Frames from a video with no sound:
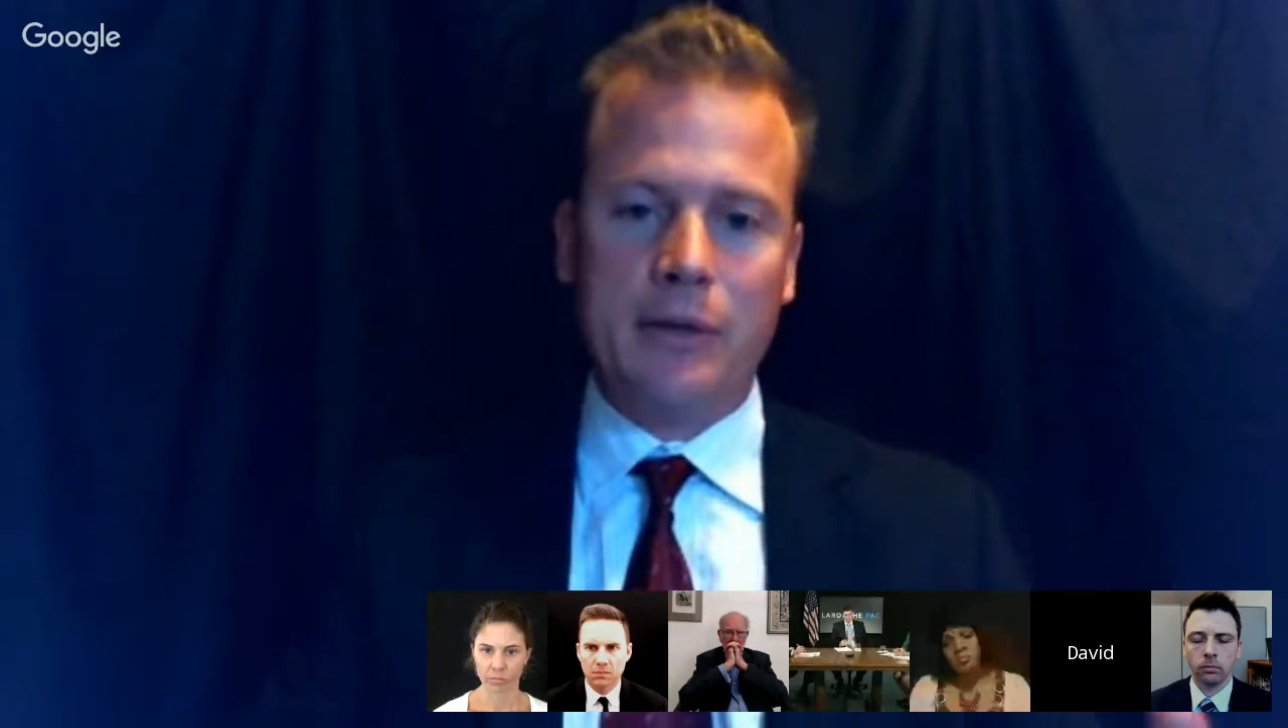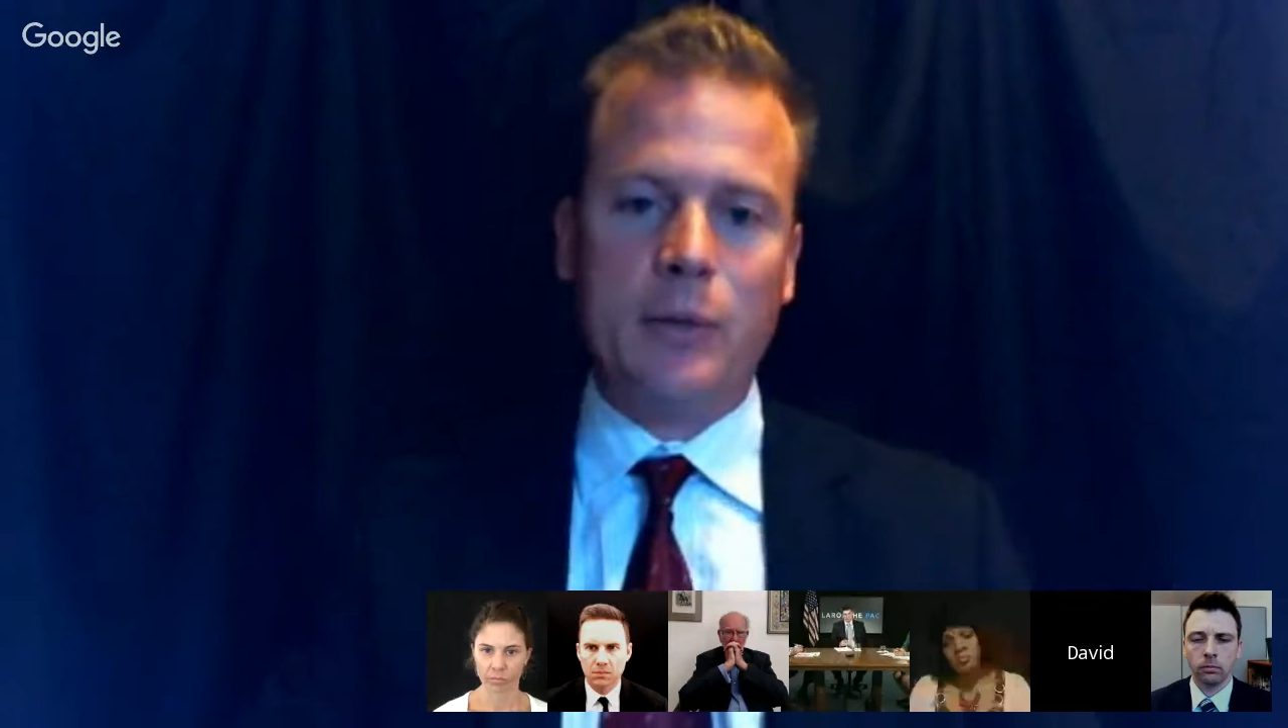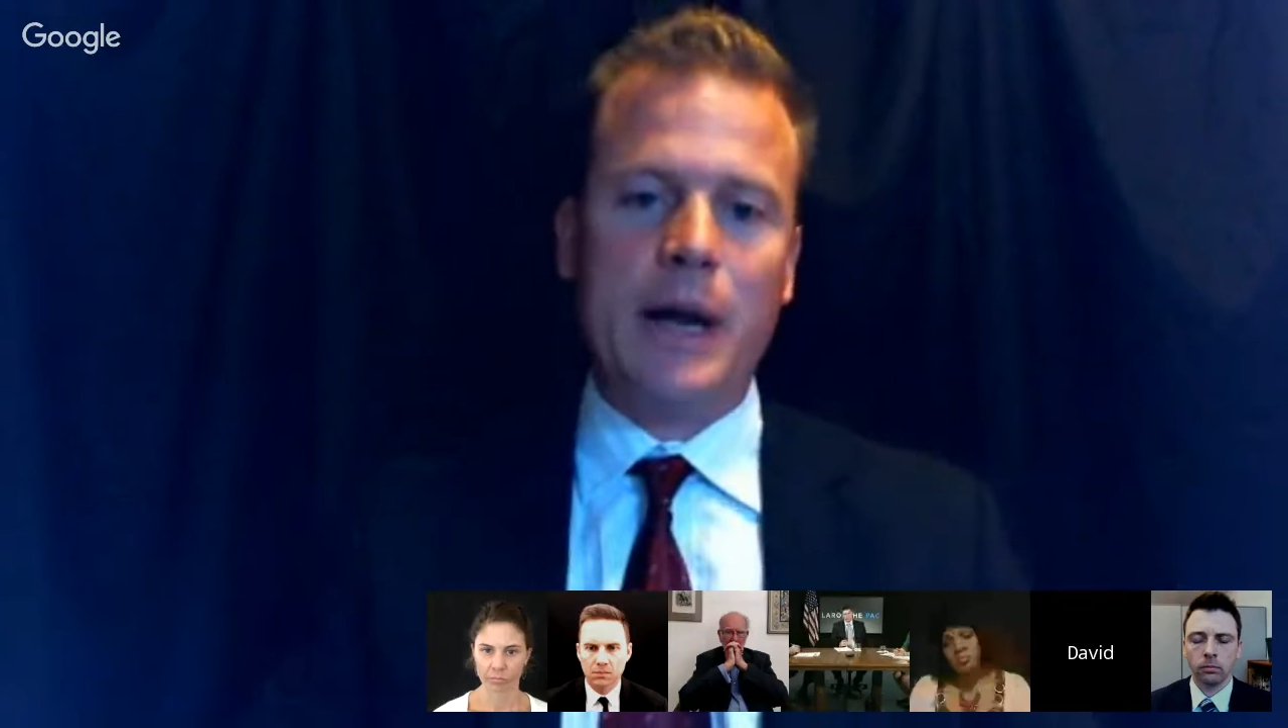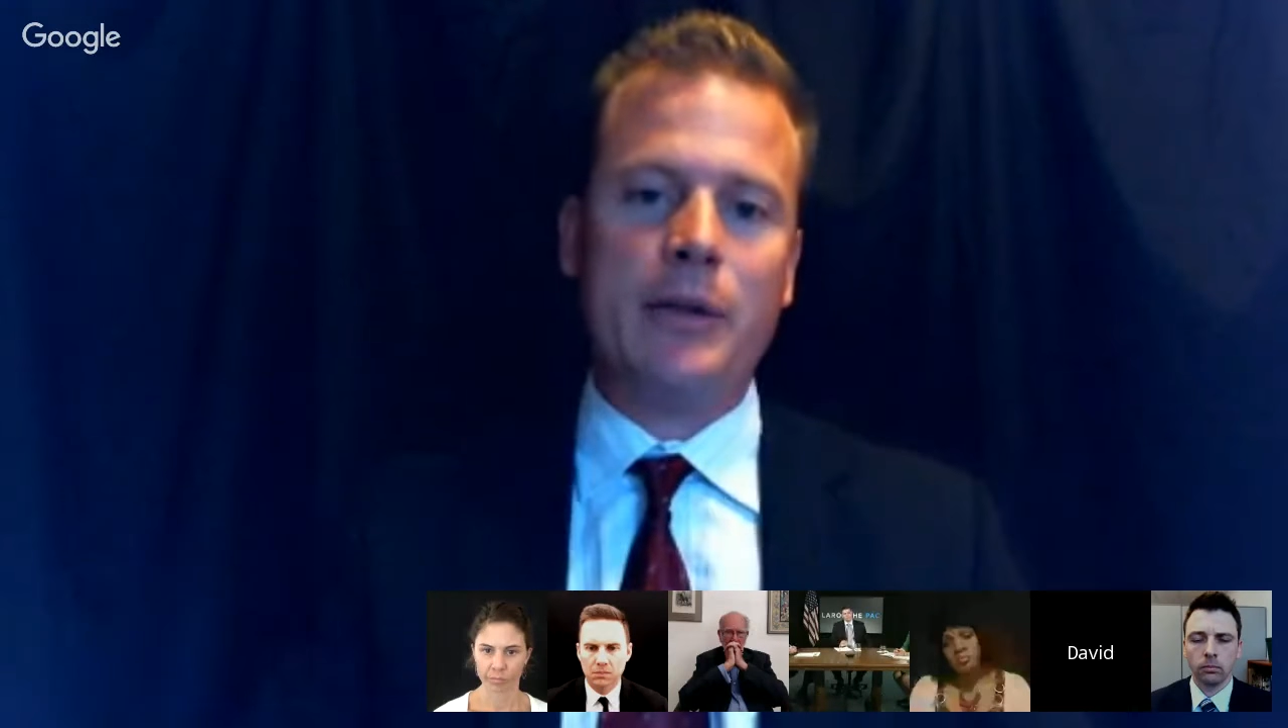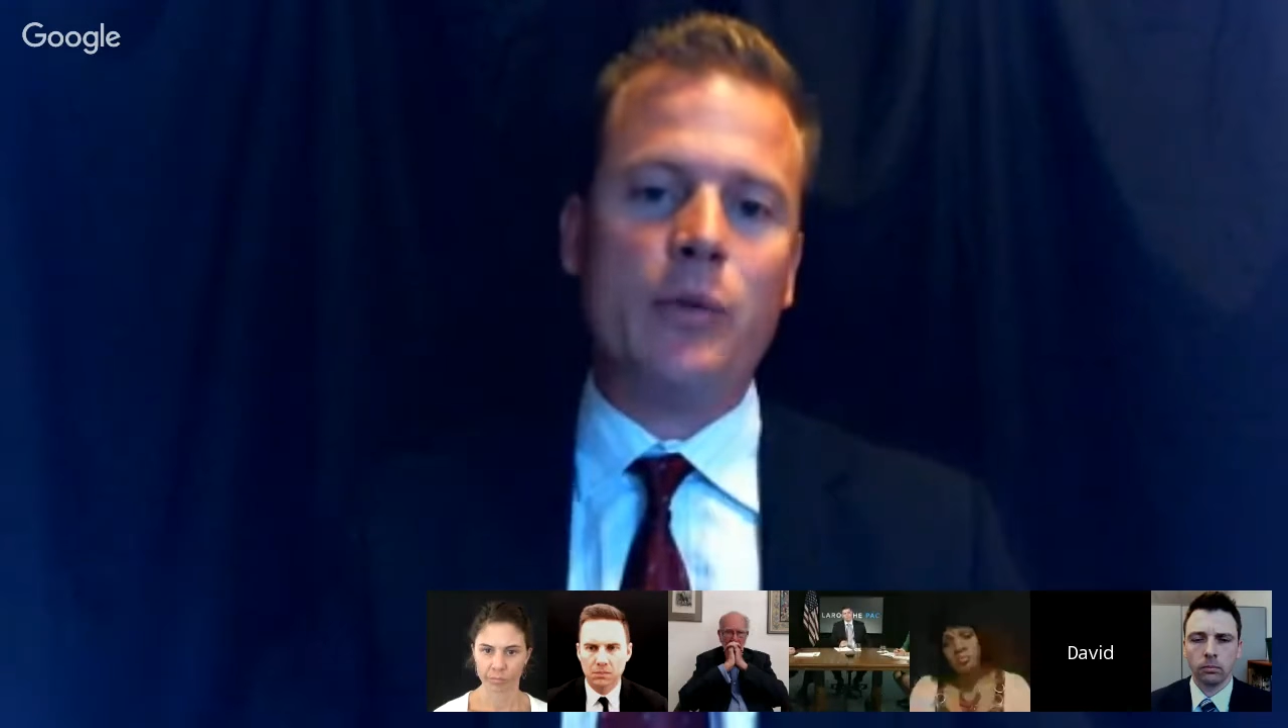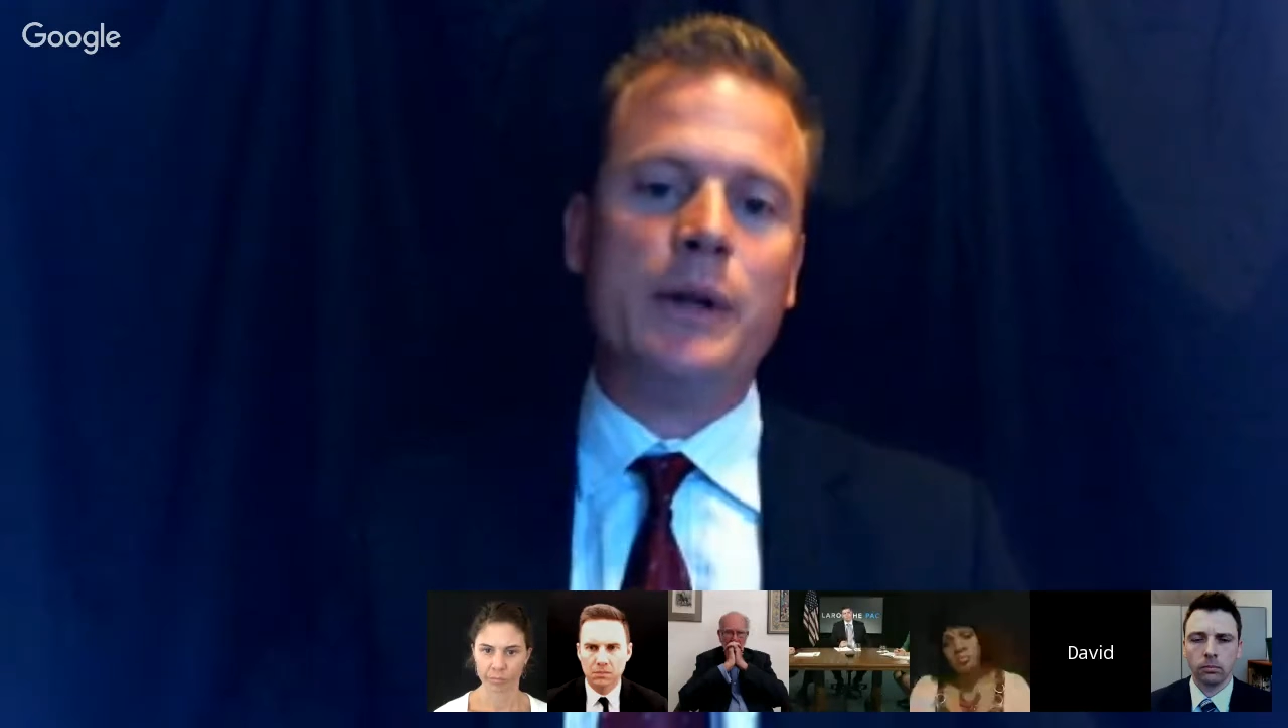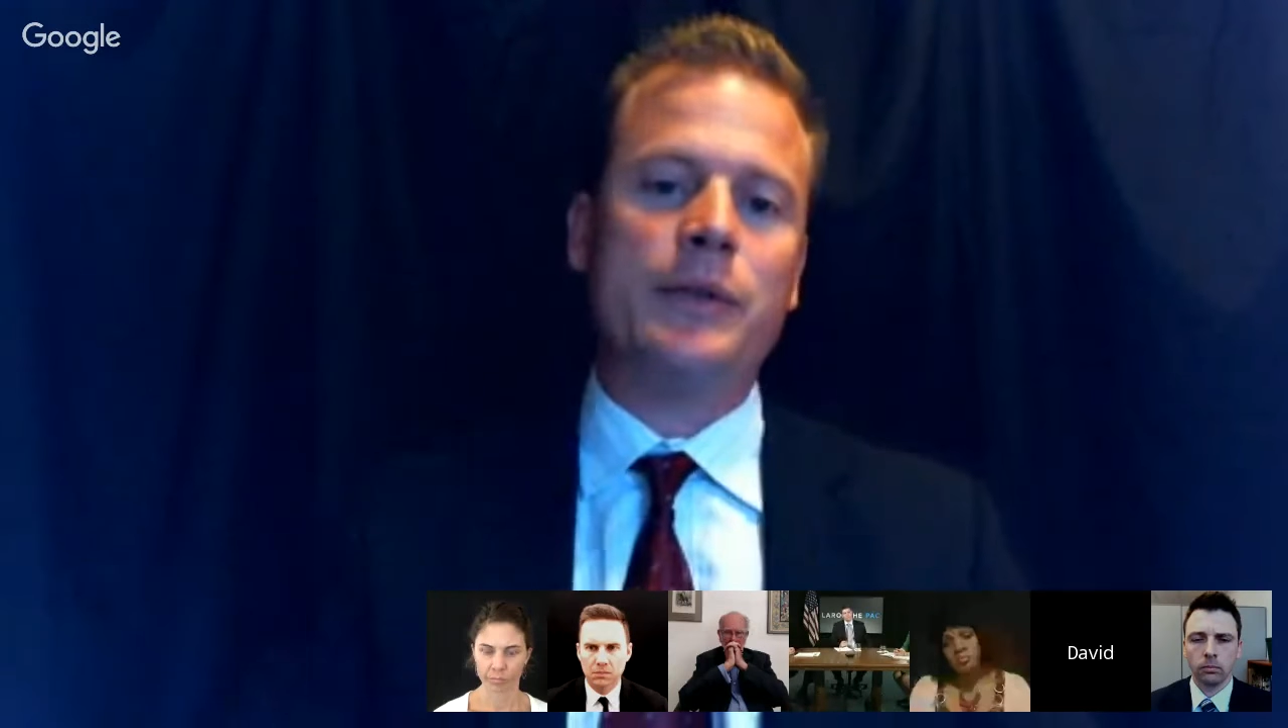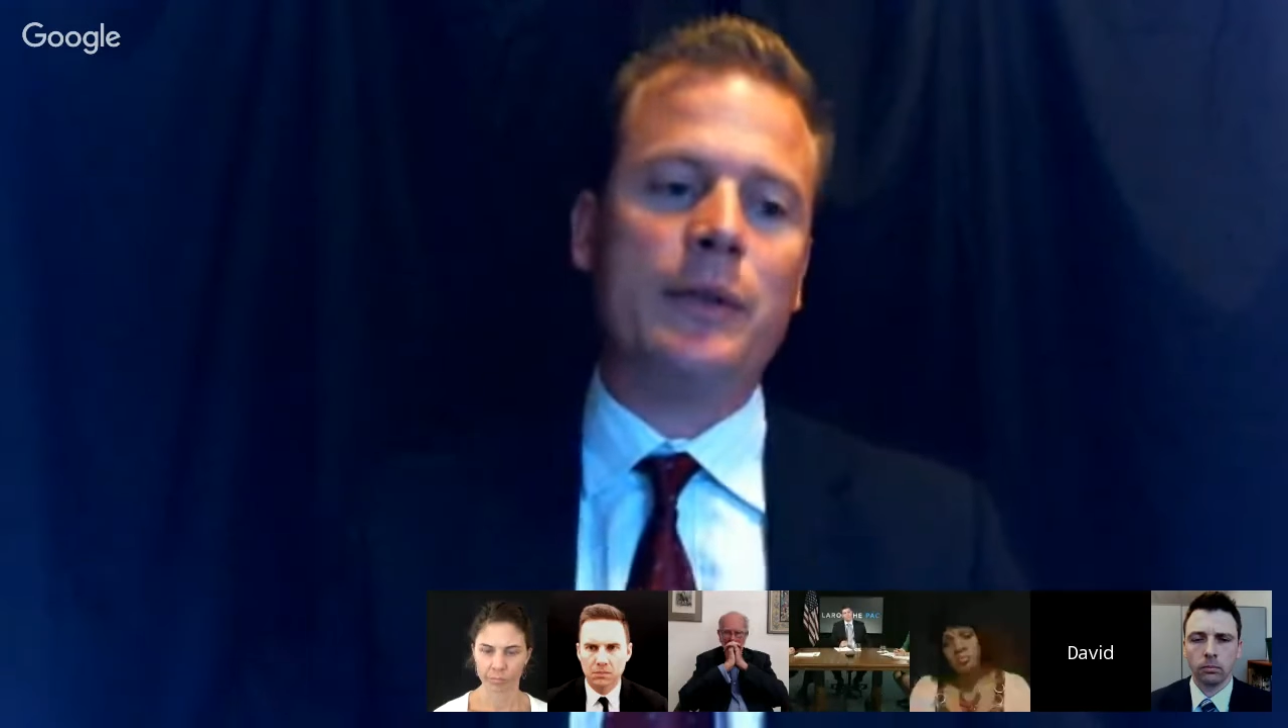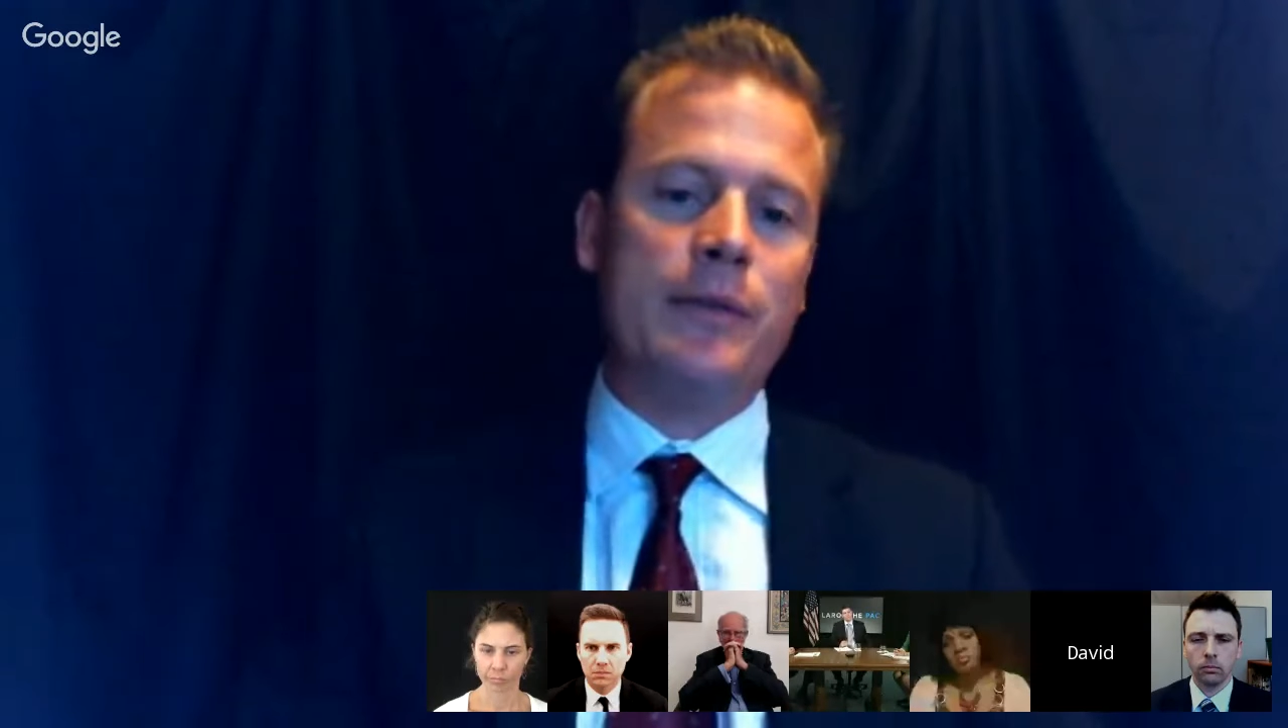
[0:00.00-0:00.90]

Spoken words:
rather what's the